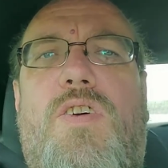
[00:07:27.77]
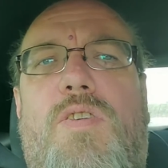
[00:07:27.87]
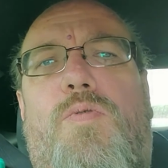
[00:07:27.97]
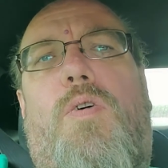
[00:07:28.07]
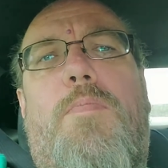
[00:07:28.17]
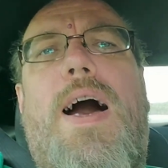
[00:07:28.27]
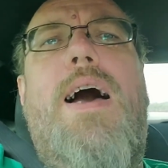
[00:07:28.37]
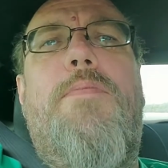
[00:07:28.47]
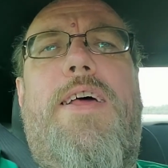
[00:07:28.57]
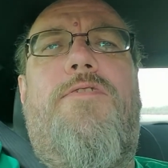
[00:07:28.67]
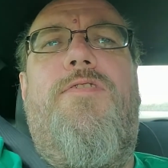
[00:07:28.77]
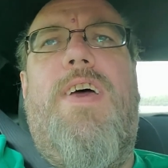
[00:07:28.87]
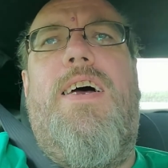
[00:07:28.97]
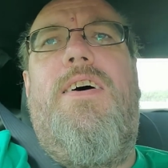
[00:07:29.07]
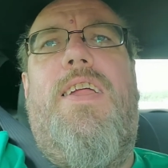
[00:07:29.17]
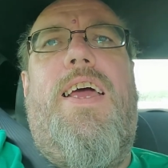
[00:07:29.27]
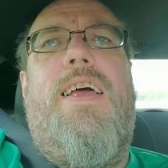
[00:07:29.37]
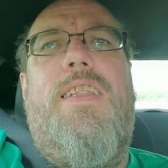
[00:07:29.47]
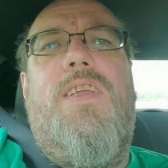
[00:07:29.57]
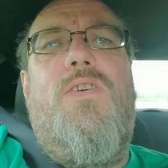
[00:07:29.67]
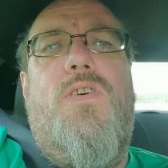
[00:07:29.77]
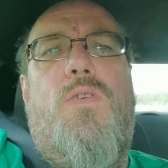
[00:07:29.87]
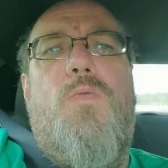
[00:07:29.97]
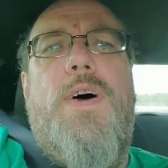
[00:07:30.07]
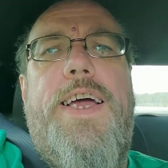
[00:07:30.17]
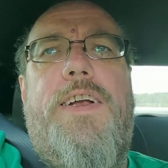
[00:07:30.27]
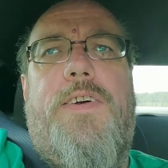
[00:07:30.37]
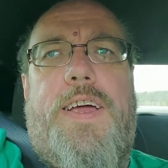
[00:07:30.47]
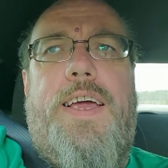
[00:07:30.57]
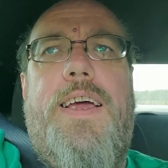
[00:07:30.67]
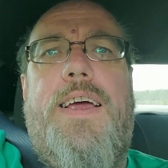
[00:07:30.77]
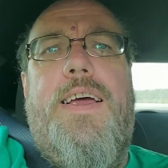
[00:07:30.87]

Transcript: Well, Mom had found a local winery